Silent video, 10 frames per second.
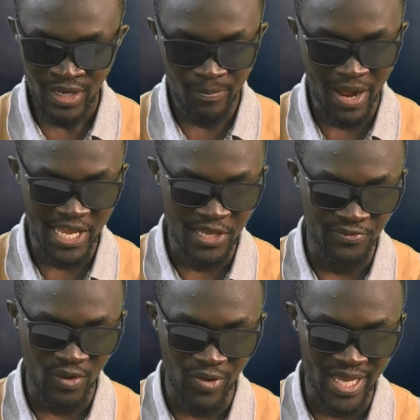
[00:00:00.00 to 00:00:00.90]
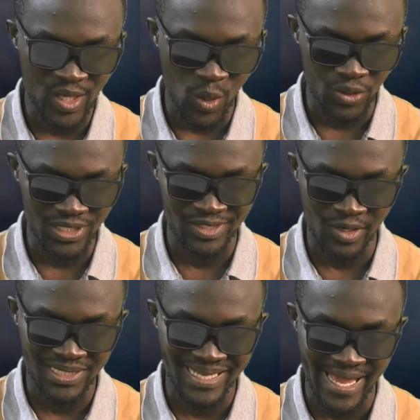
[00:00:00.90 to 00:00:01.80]
But if we could
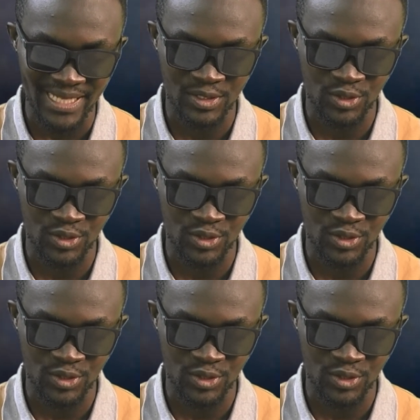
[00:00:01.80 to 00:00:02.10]
not get a